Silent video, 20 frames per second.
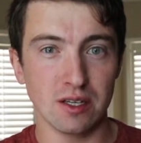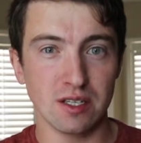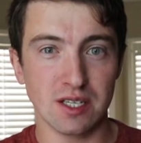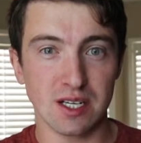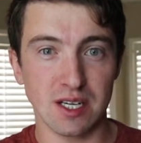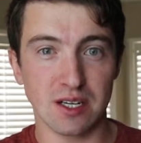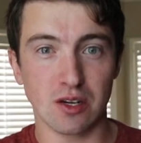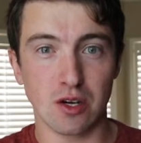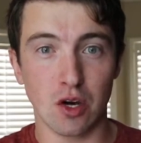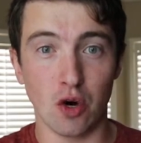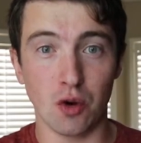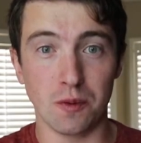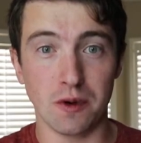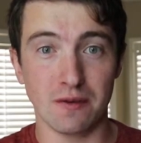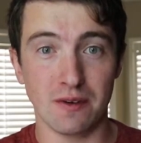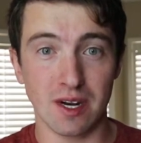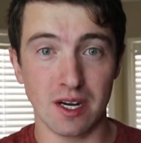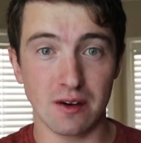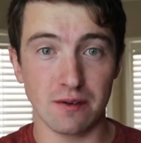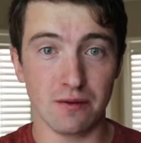did Colby have
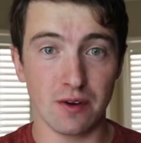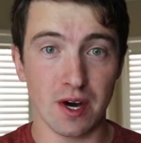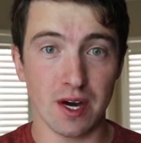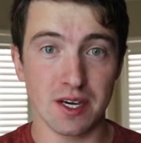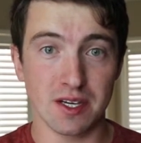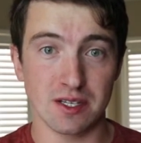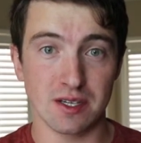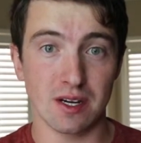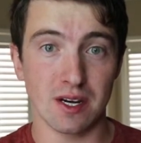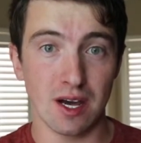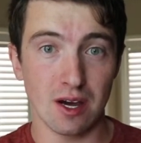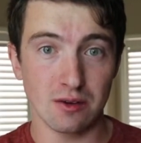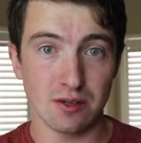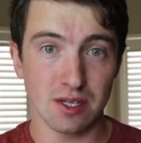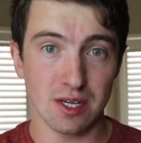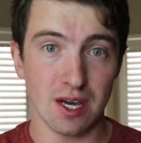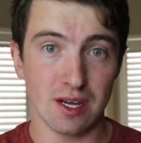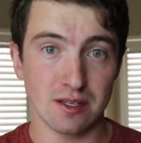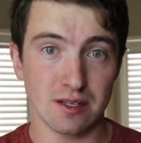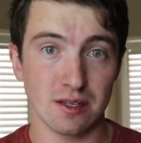any advice on how
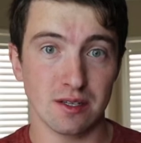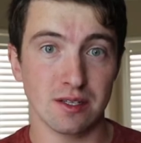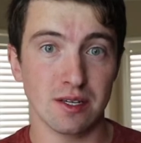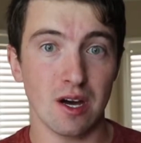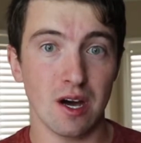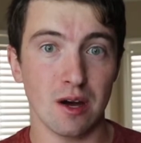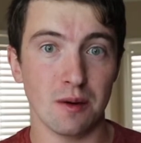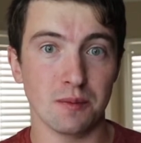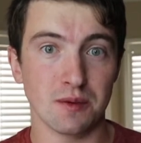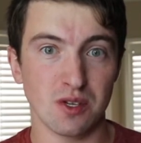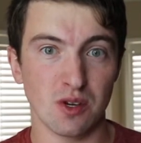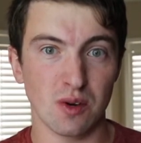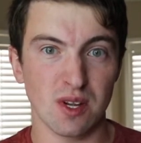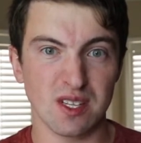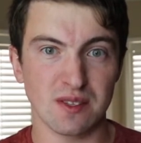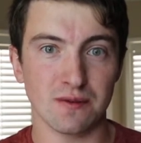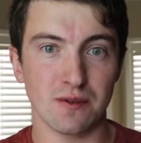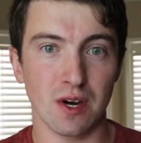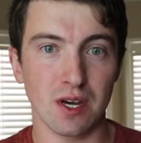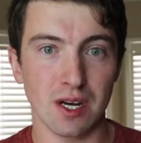to get to the top? So
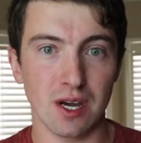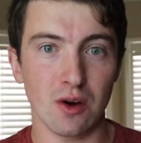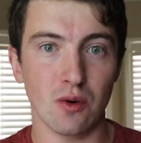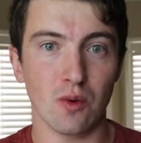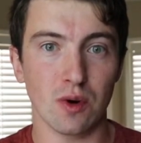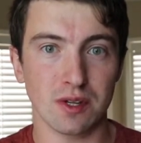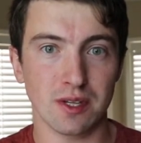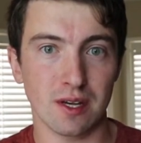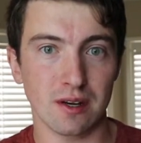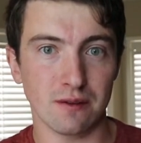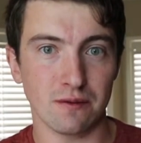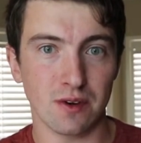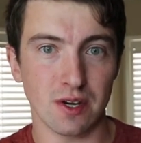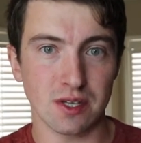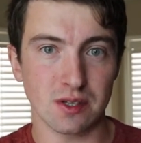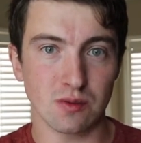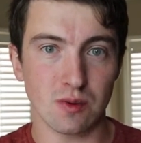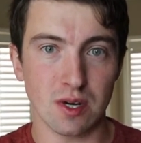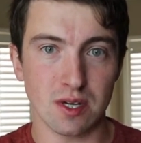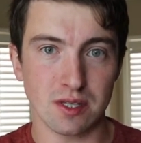let's find out what that
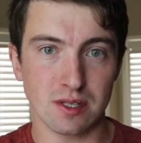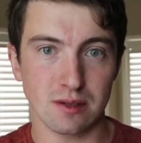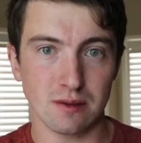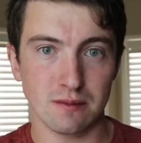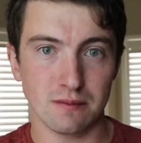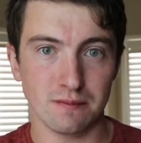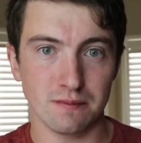advice was.